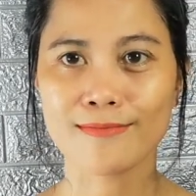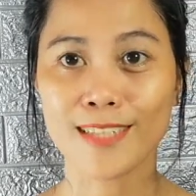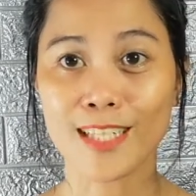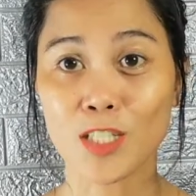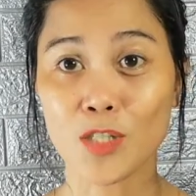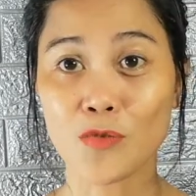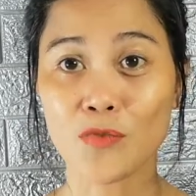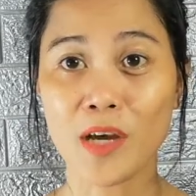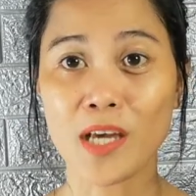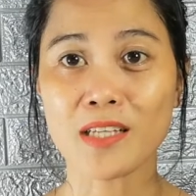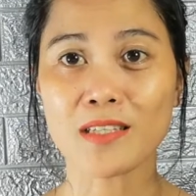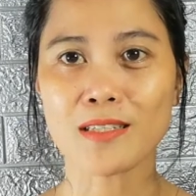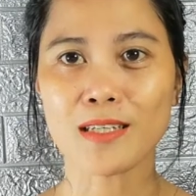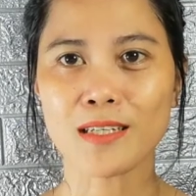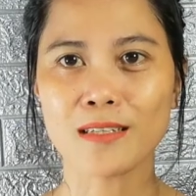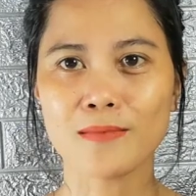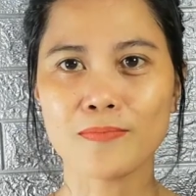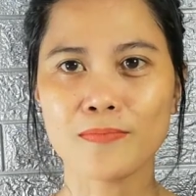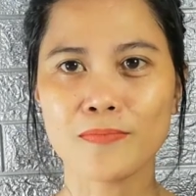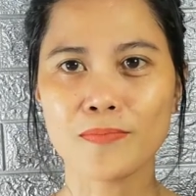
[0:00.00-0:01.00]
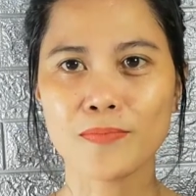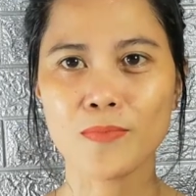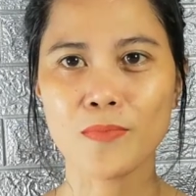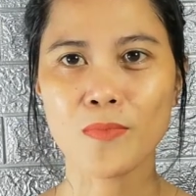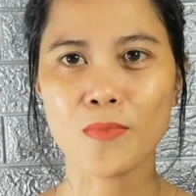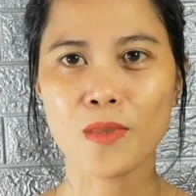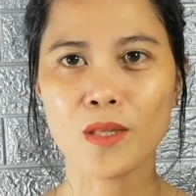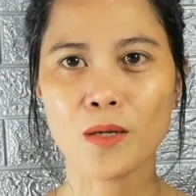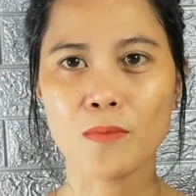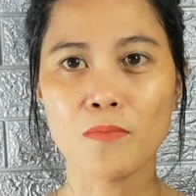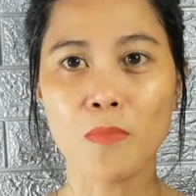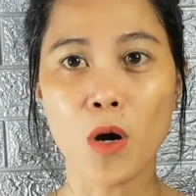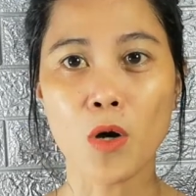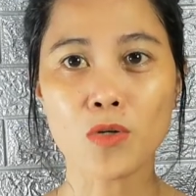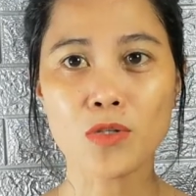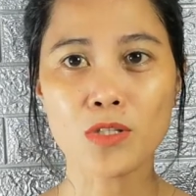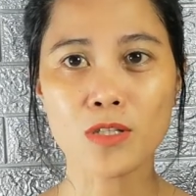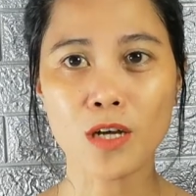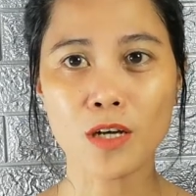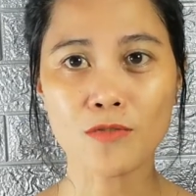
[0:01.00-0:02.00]
let's face it,
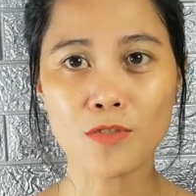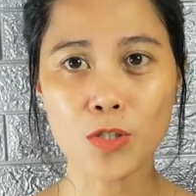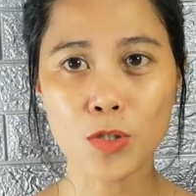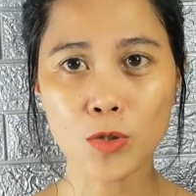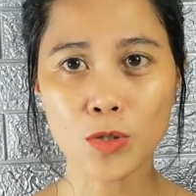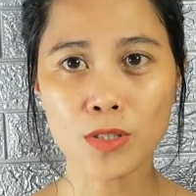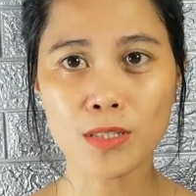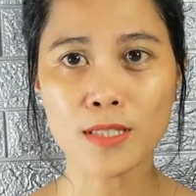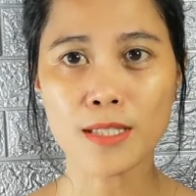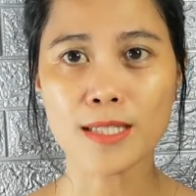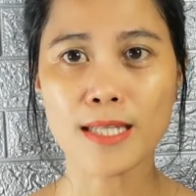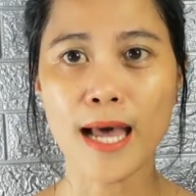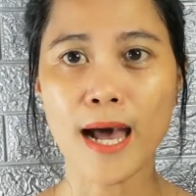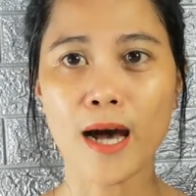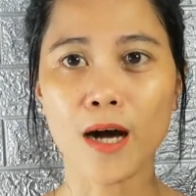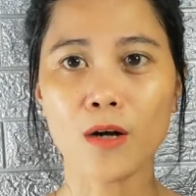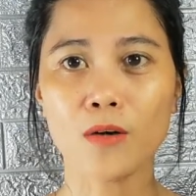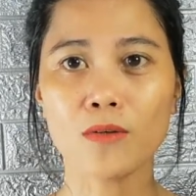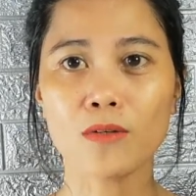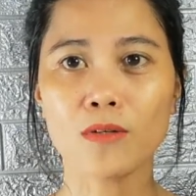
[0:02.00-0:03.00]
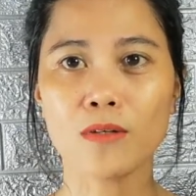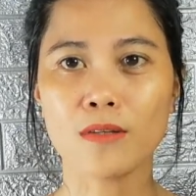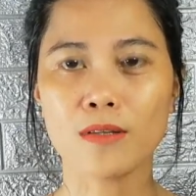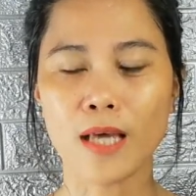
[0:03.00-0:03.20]
most of students now,